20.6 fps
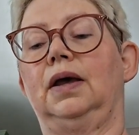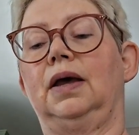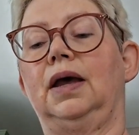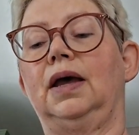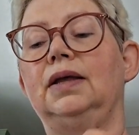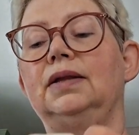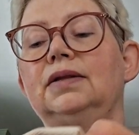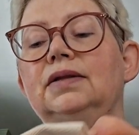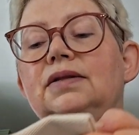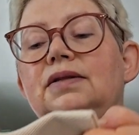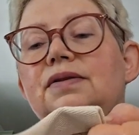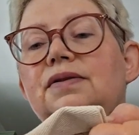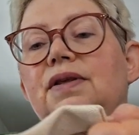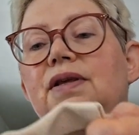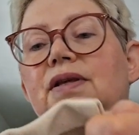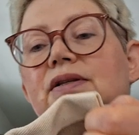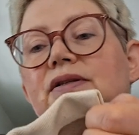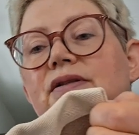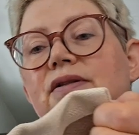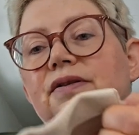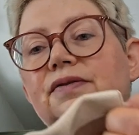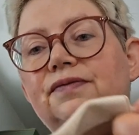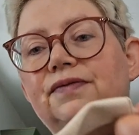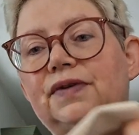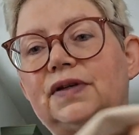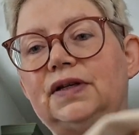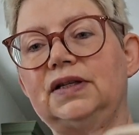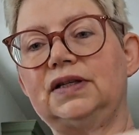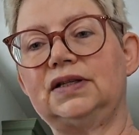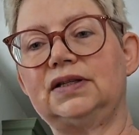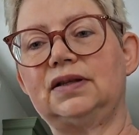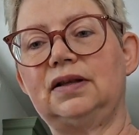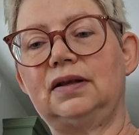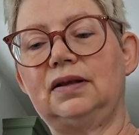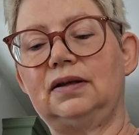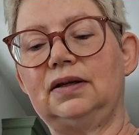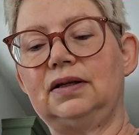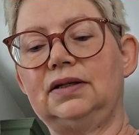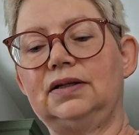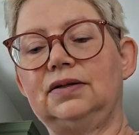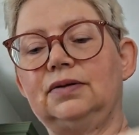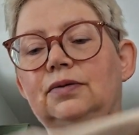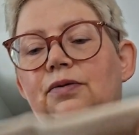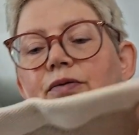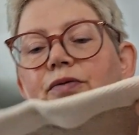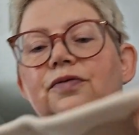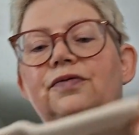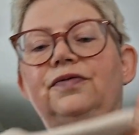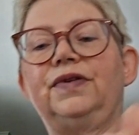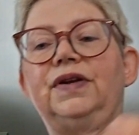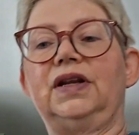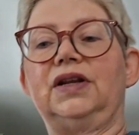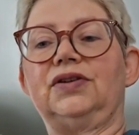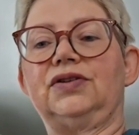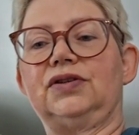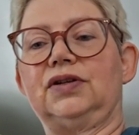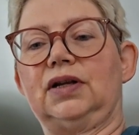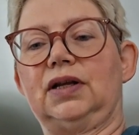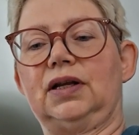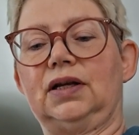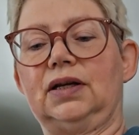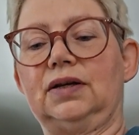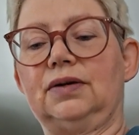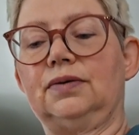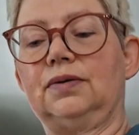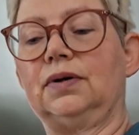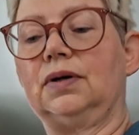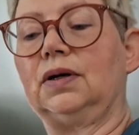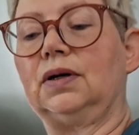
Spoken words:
And that's the first side all finished now.